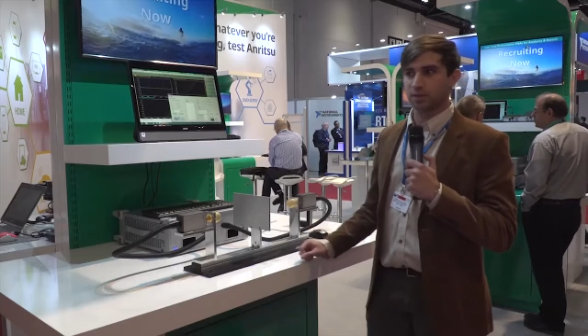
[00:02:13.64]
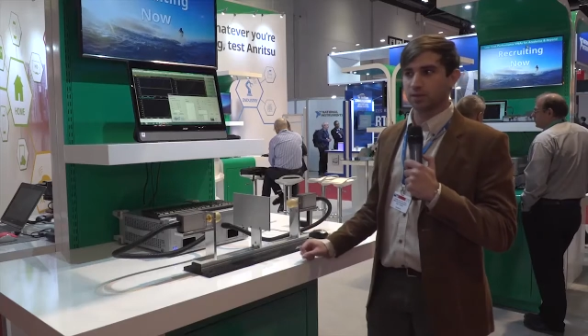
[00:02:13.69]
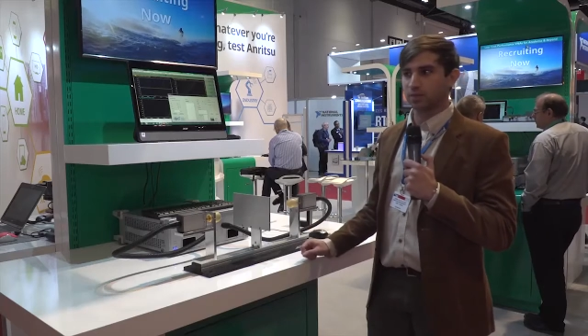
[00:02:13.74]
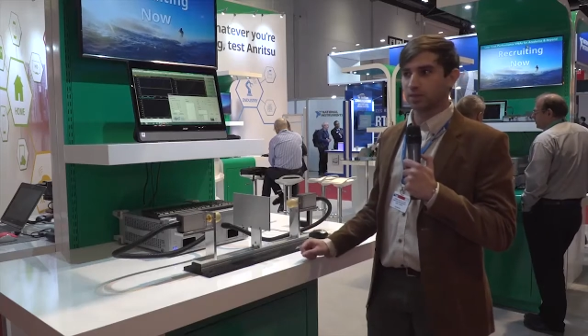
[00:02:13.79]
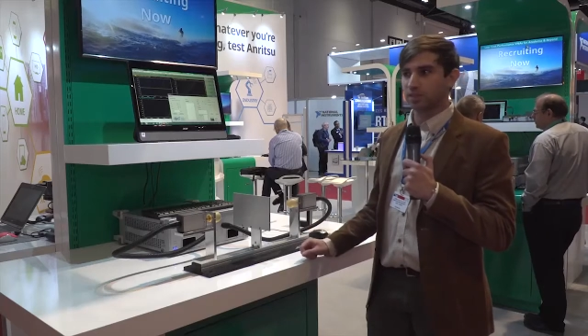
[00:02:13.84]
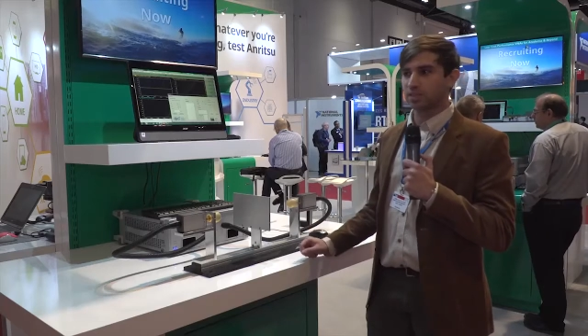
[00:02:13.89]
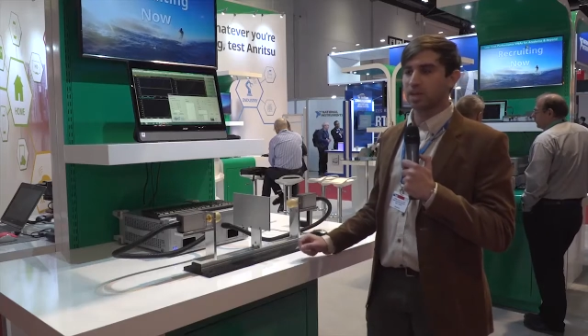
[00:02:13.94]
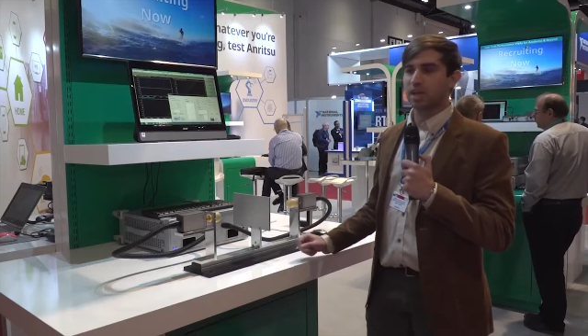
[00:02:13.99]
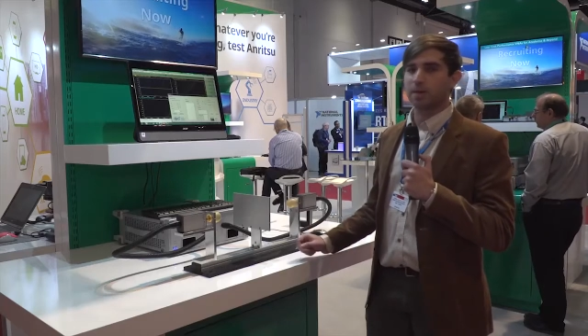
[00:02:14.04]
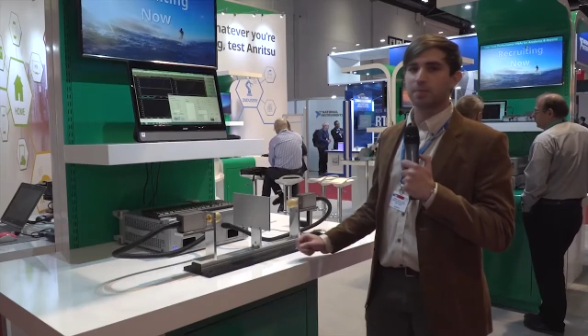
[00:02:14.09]

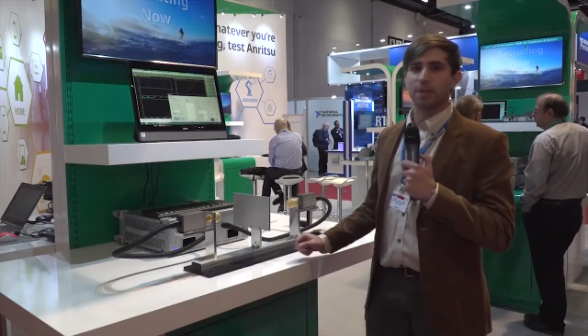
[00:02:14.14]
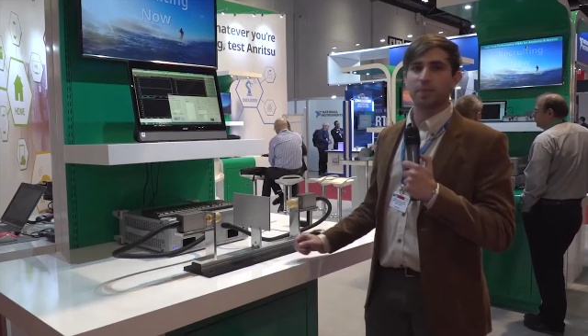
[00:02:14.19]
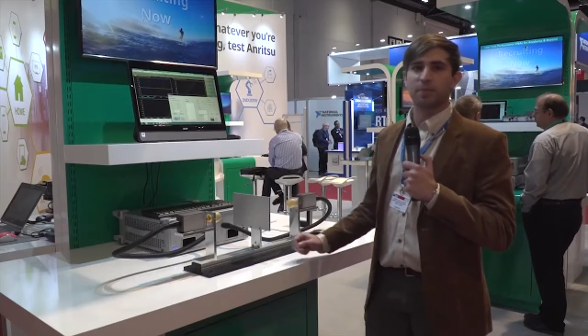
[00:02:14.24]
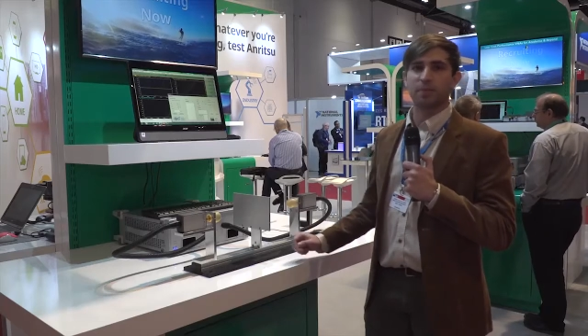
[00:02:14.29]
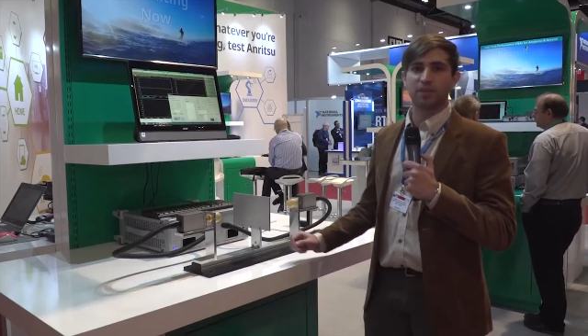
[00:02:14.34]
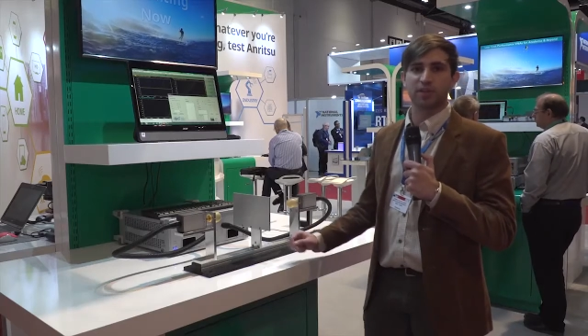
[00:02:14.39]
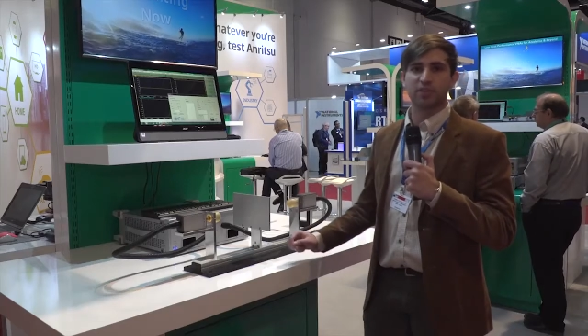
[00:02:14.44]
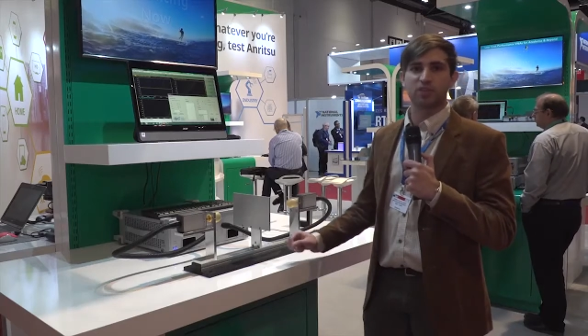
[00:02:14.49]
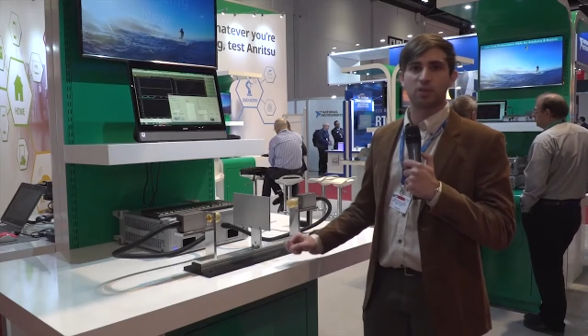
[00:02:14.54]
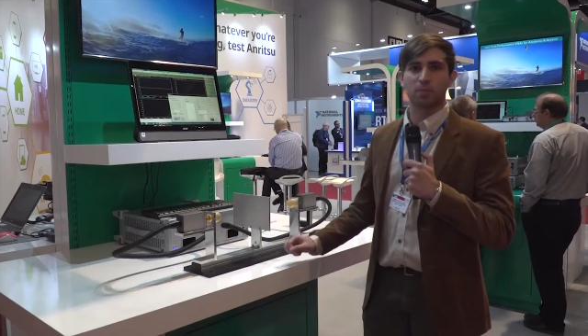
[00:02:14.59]
designed by
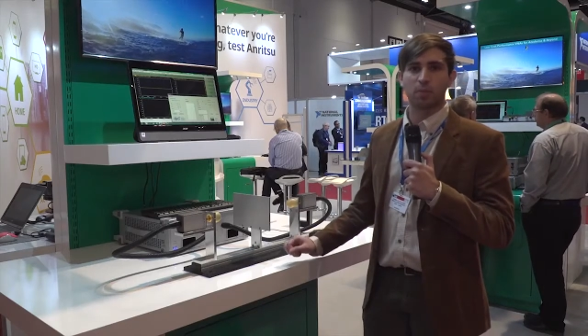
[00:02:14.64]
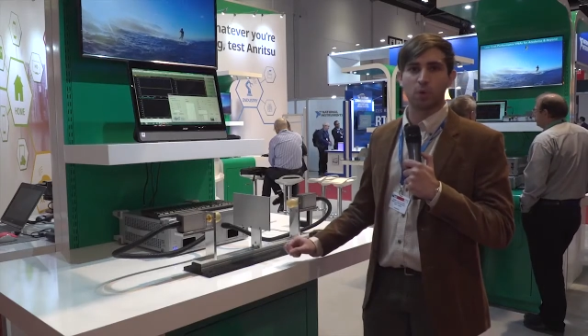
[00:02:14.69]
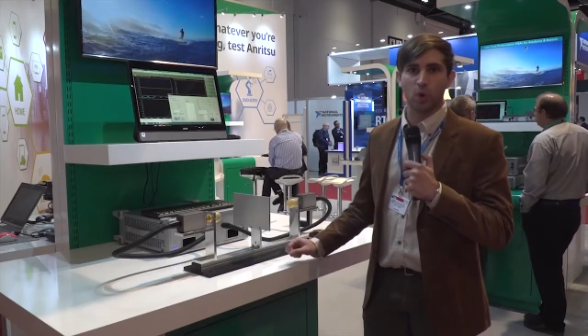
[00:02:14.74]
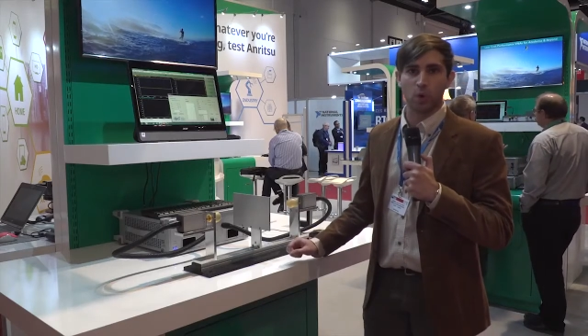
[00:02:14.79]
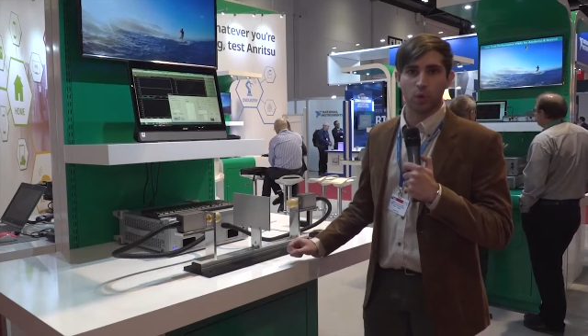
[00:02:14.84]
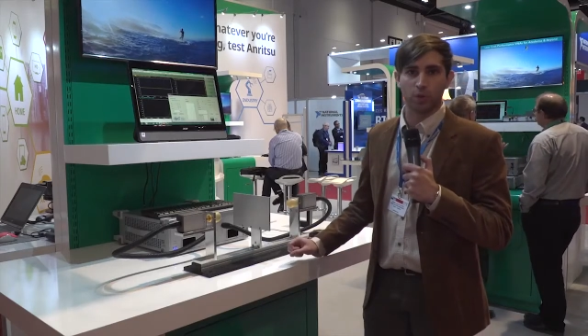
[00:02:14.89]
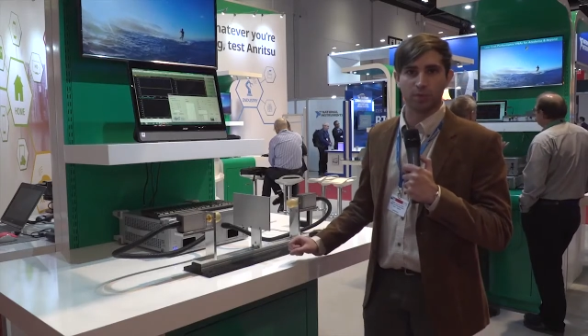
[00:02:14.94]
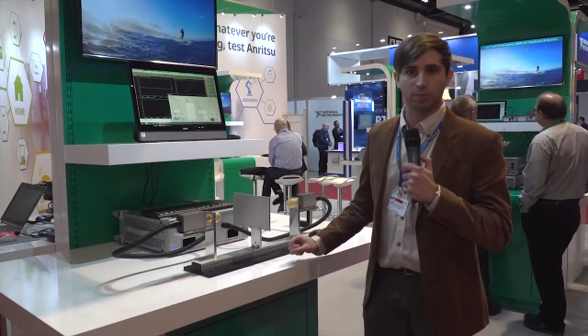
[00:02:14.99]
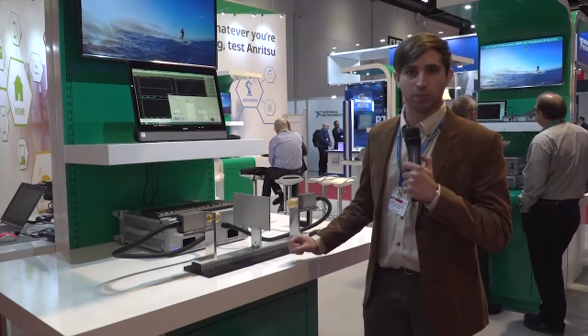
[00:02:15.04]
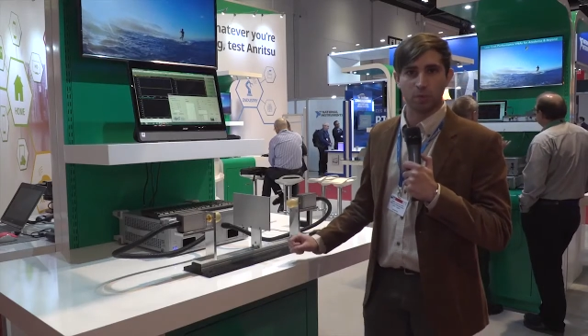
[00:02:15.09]
Professor
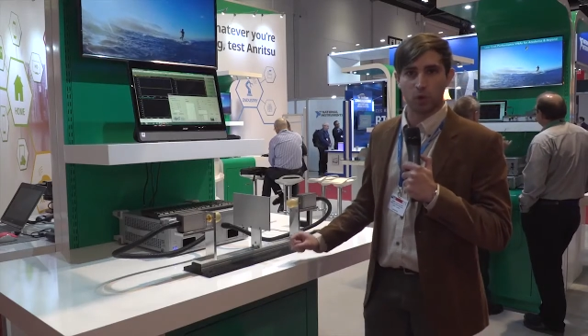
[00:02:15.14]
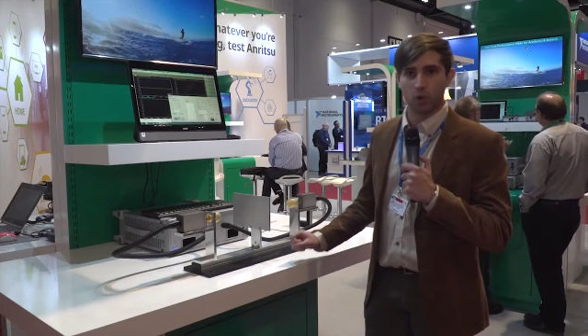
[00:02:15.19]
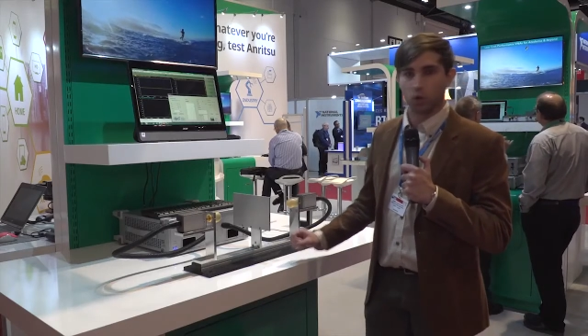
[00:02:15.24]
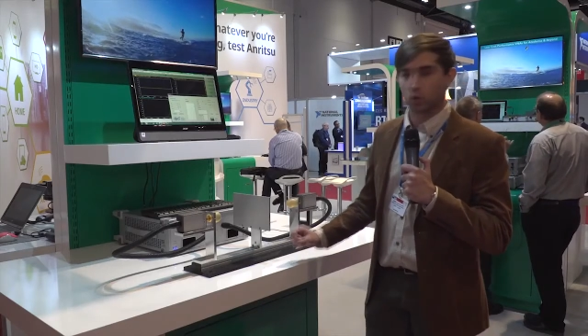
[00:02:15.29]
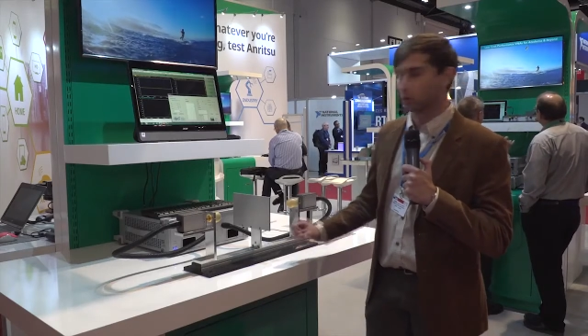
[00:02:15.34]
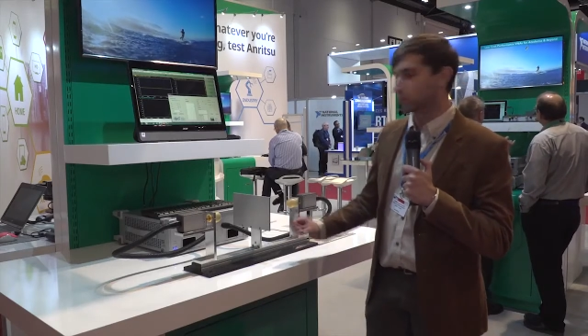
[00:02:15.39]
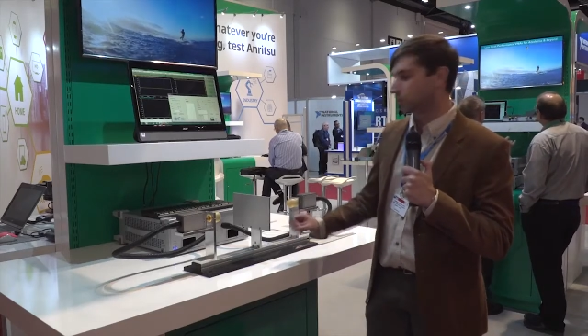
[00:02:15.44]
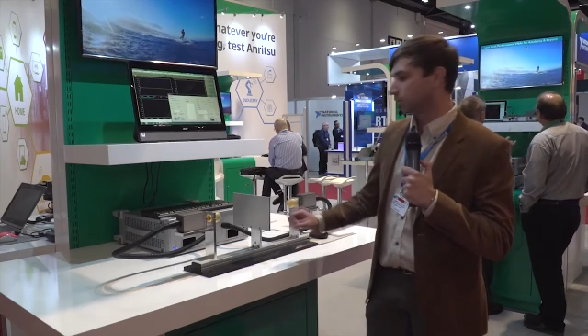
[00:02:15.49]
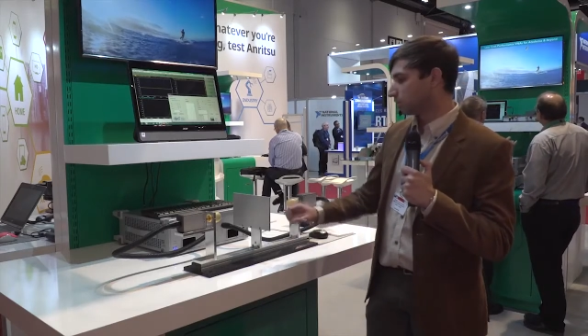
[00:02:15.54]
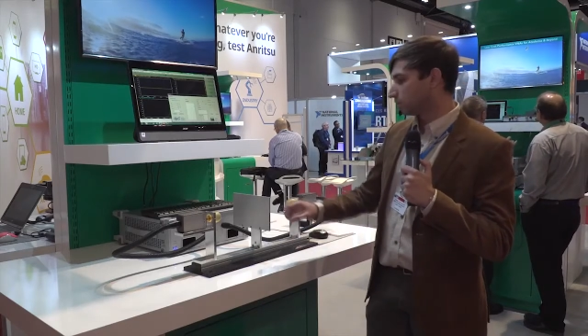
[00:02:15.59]
Paul in
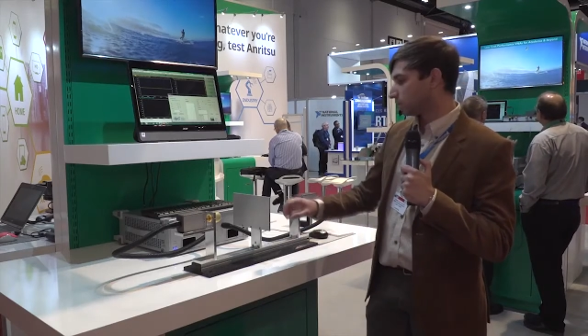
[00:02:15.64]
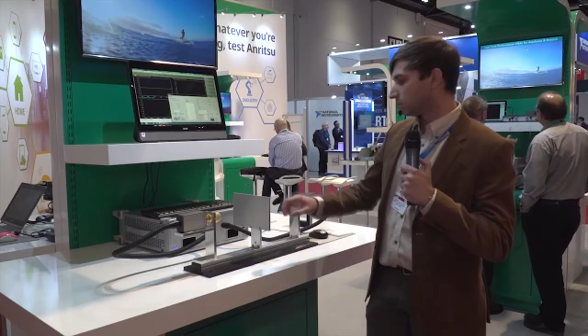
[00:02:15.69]
Bochum.